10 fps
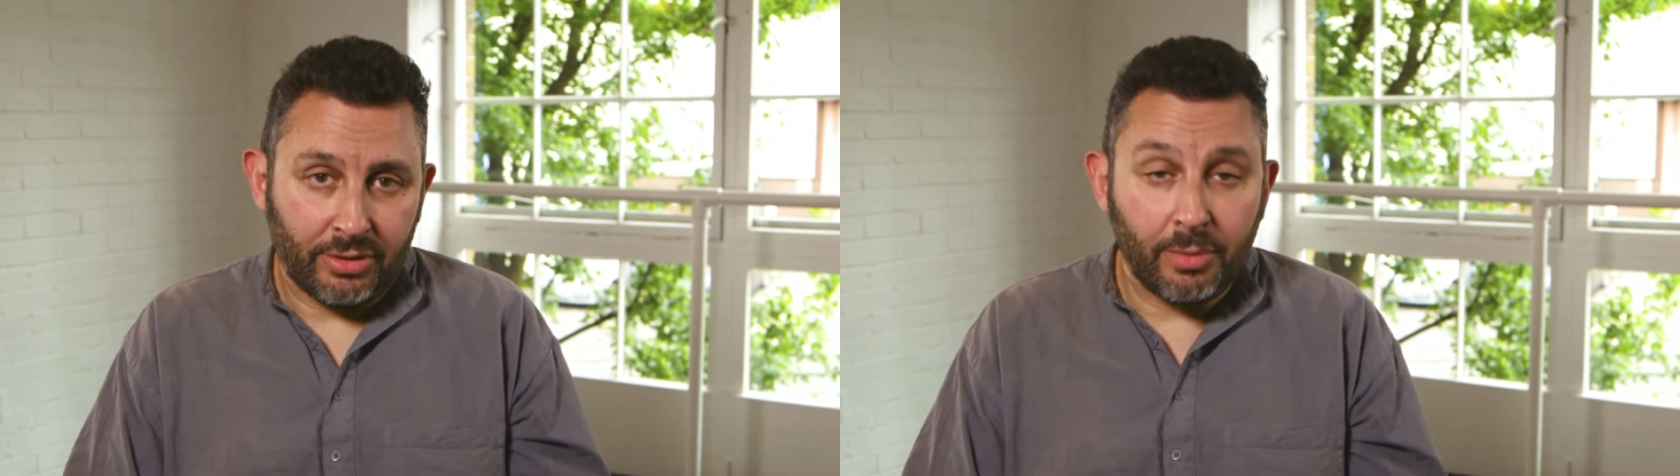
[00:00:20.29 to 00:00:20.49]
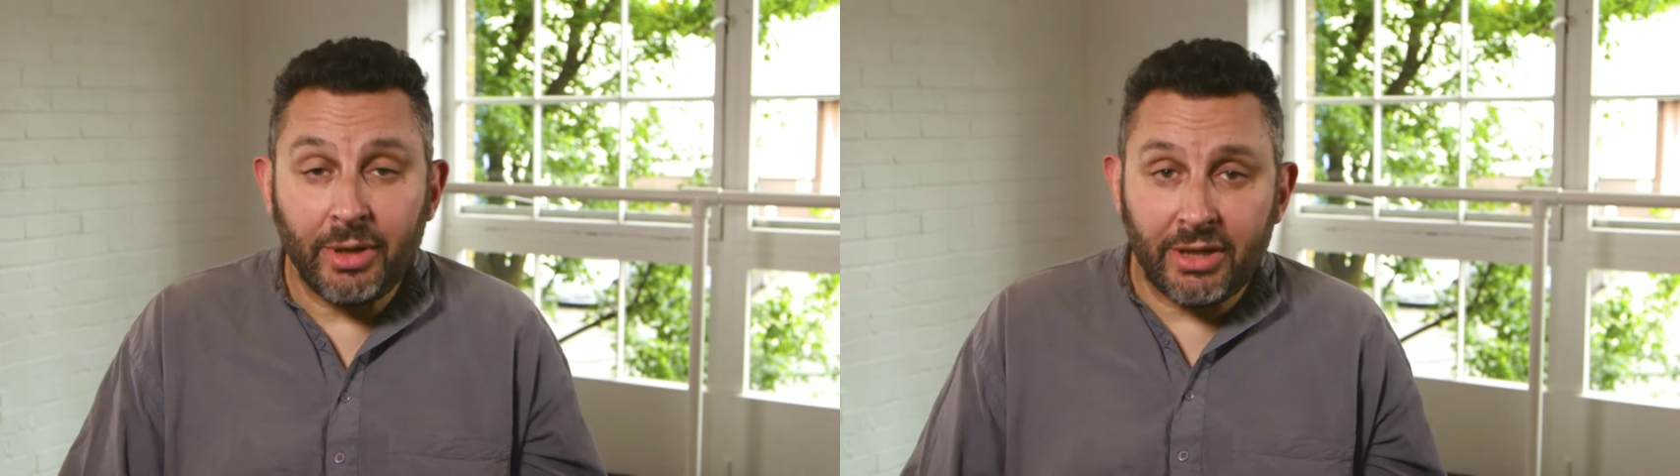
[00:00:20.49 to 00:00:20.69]

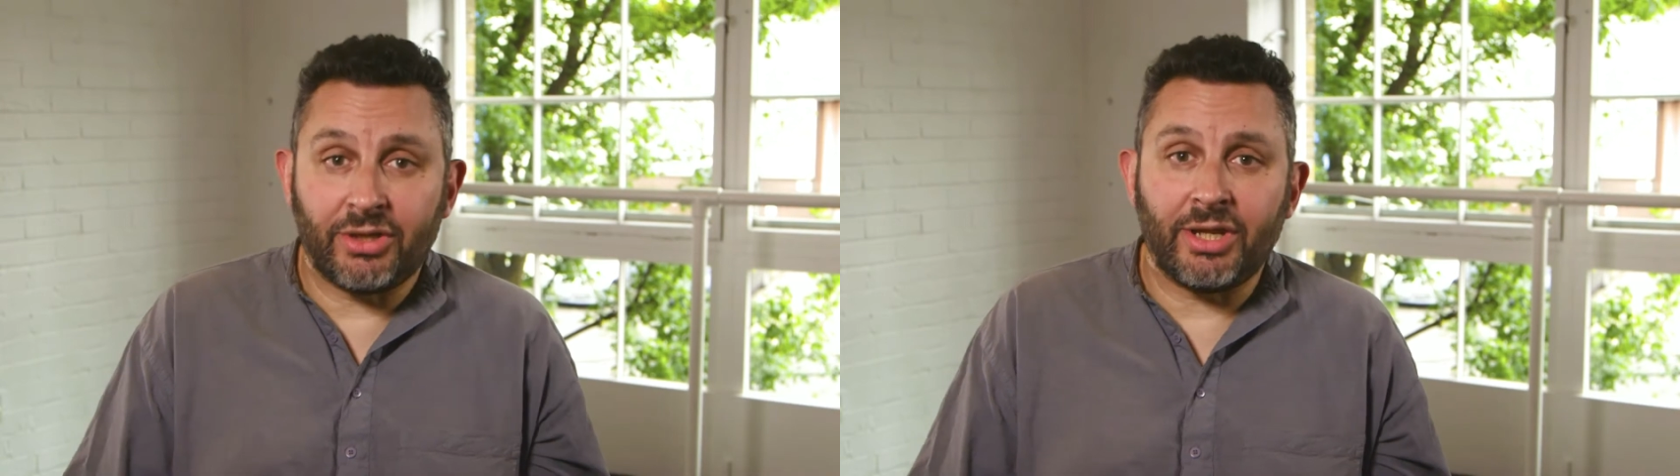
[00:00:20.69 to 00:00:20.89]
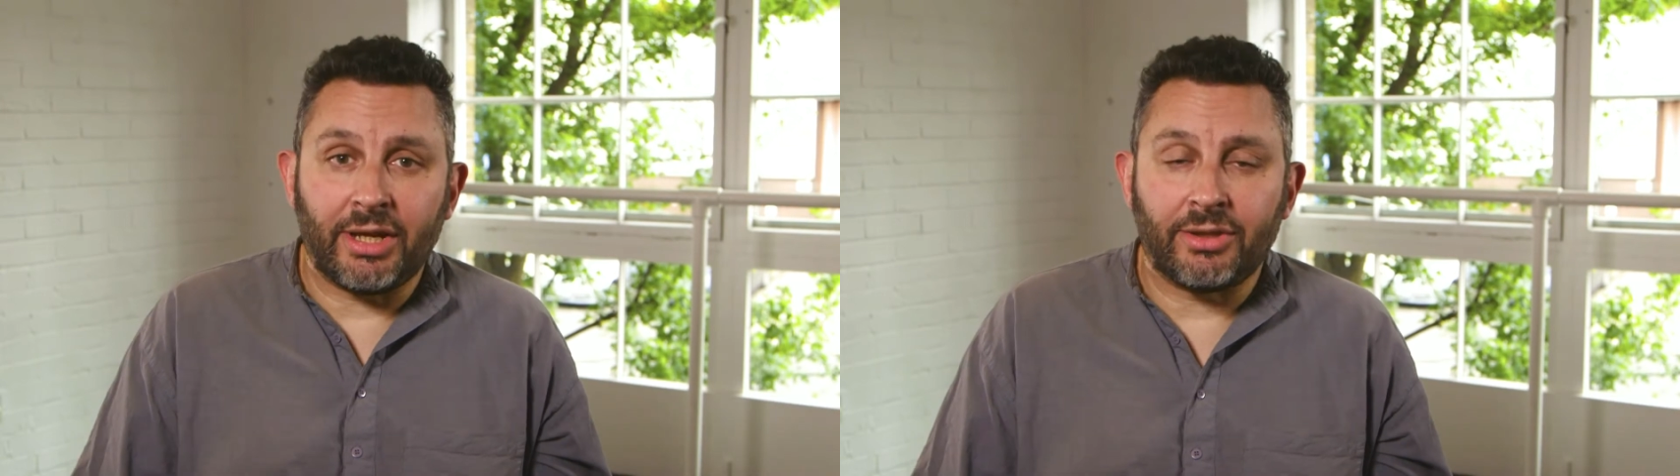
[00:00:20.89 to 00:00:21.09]
The big
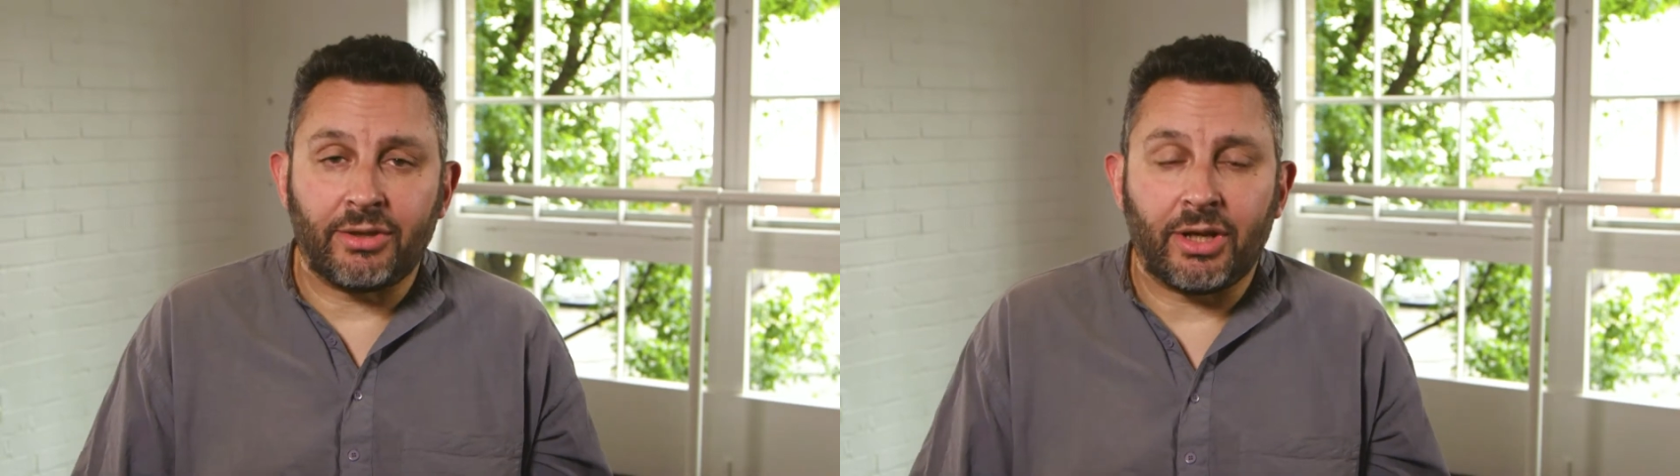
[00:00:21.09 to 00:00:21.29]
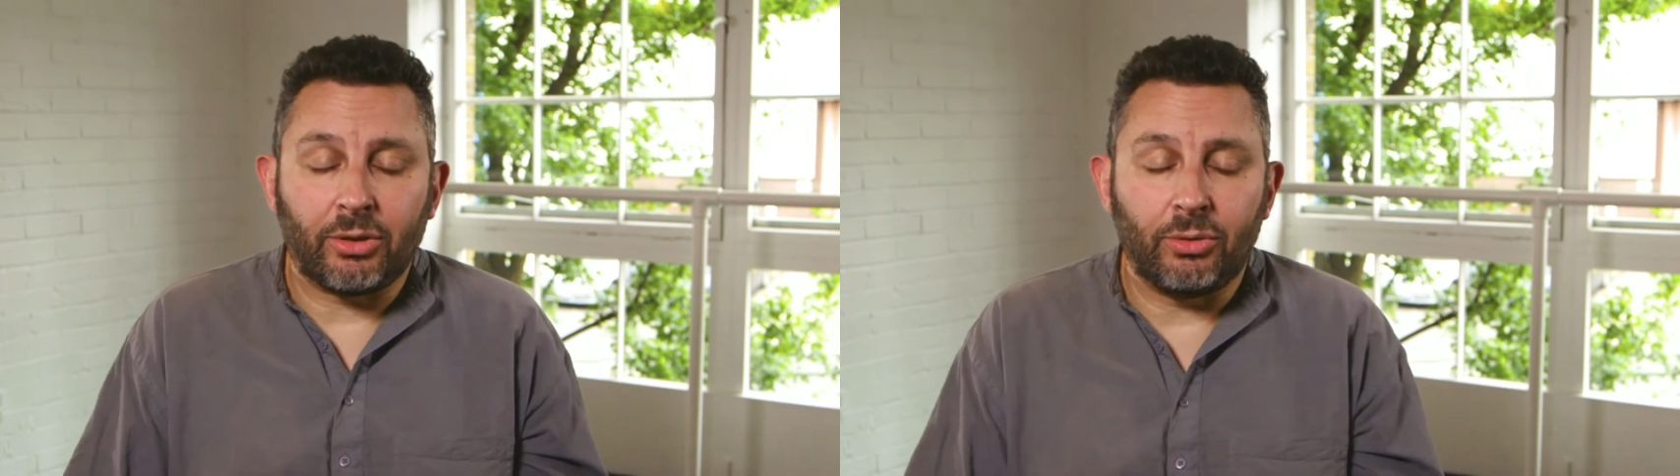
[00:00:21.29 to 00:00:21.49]
six,
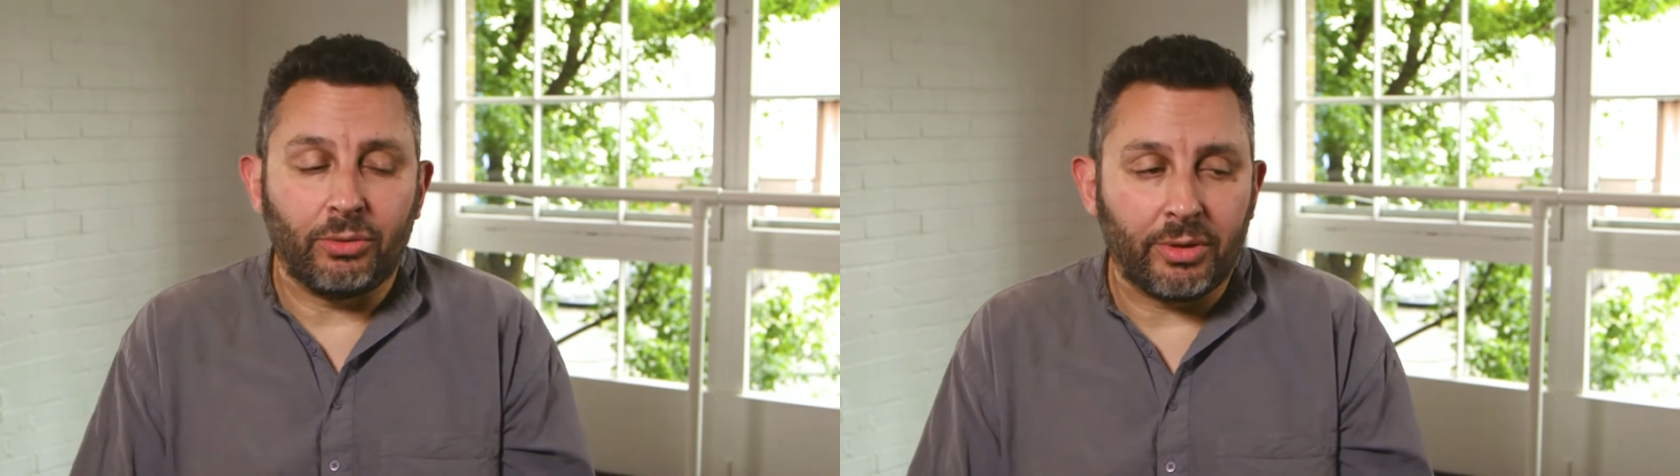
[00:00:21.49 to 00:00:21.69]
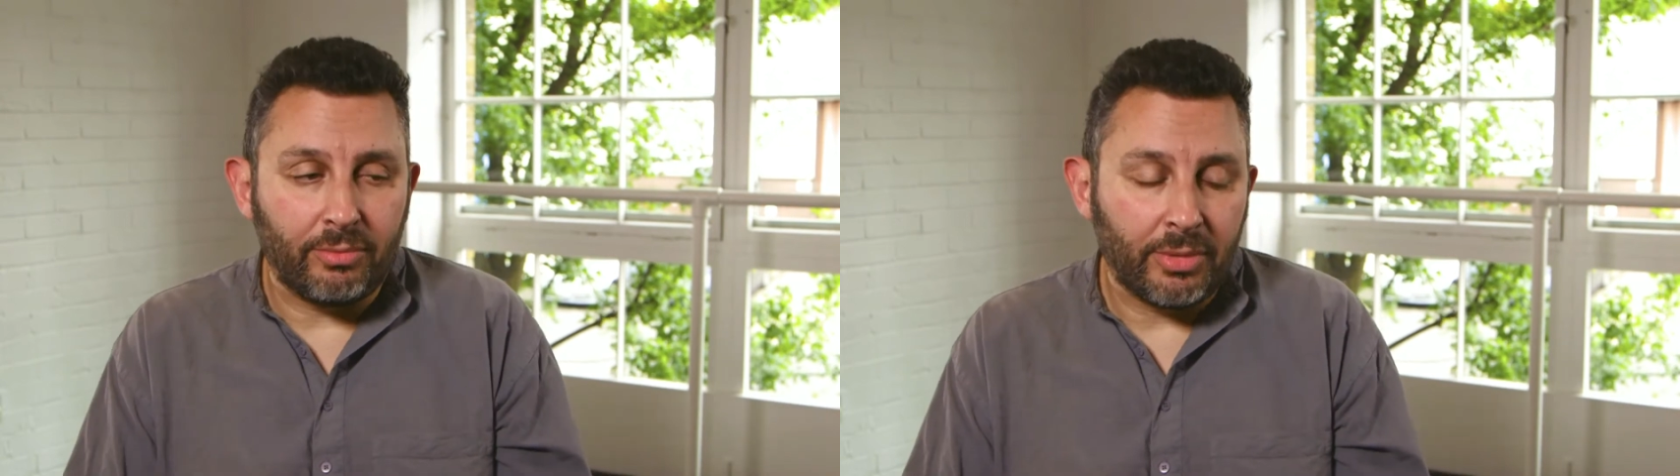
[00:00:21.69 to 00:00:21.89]
as I call
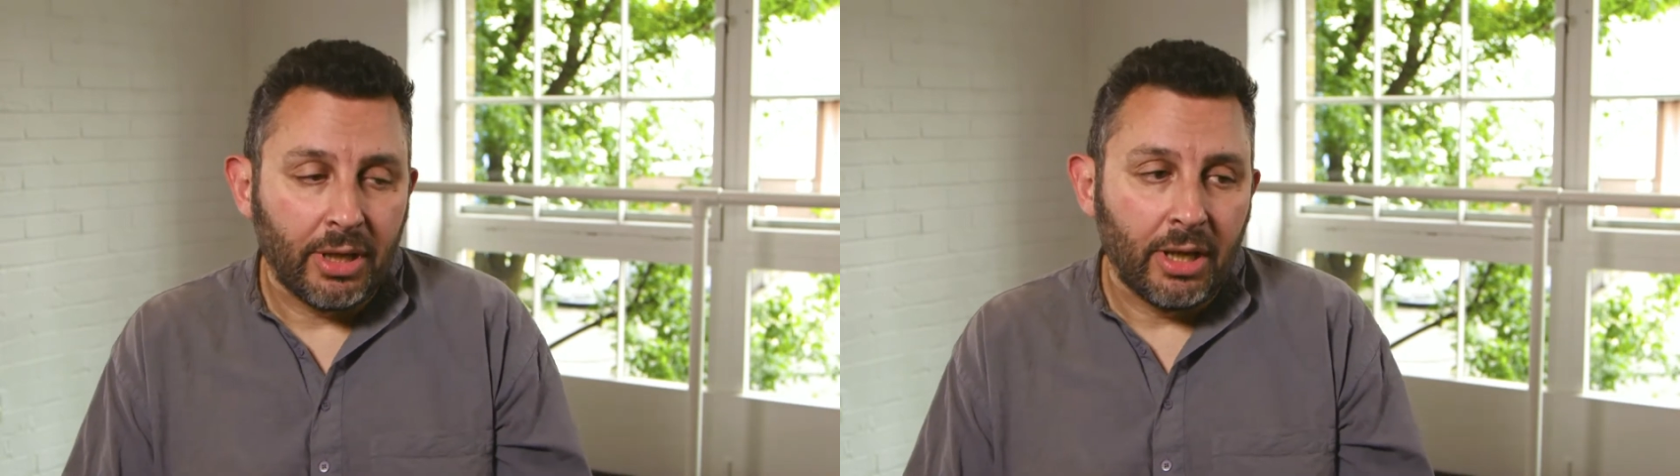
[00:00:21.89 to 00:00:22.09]
them.